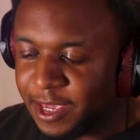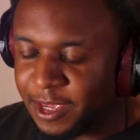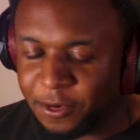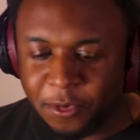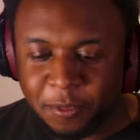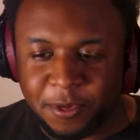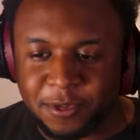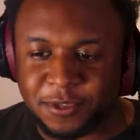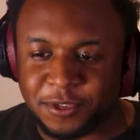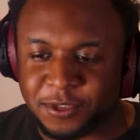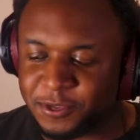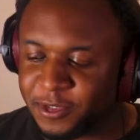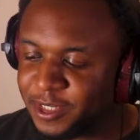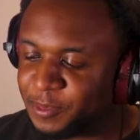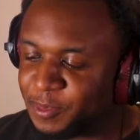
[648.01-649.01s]
It almost
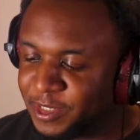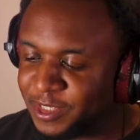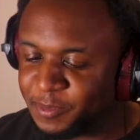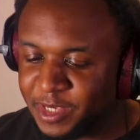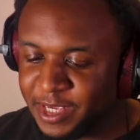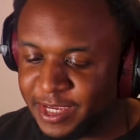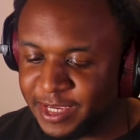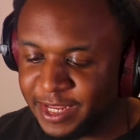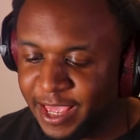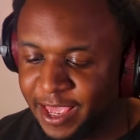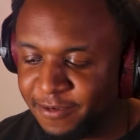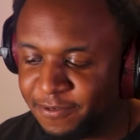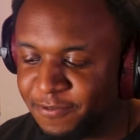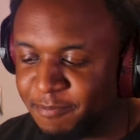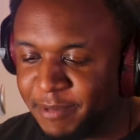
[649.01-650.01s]
strikes me as being an F